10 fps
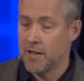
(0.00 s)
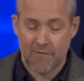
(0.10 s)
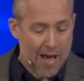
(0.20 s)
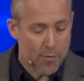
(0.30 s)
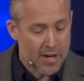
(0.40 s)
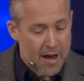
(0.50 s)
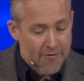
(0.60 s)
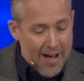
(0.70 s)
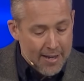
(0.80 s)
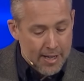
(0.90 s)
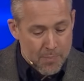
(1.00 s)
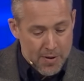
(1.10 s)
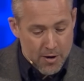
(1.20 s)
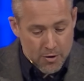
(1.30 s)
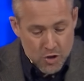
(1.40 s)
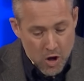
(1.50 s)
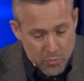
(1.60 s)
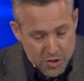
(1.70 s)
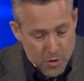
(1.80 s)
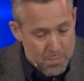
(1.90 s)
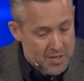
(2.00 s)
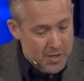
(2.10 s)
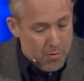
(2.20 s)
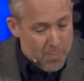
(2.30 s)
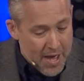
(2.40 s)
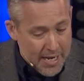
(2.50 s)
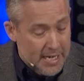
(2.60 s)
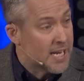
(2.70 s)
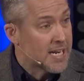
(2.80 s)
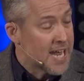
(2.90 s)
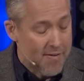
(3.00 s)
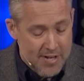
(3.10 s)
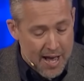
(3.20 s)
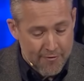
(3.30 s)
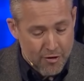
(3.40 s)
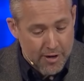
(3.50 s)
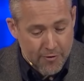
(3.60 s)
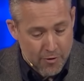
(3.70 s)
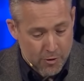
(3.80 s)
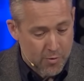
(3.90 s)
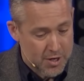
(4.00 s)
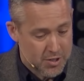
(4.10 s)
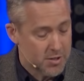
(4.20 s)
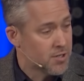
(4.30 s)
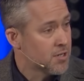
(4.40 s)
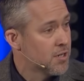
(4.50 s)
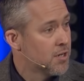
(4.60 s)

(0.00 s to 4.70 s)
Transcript: In fact, when God finally appeared, Job was so busy repenting, he didn't have time for any further questions.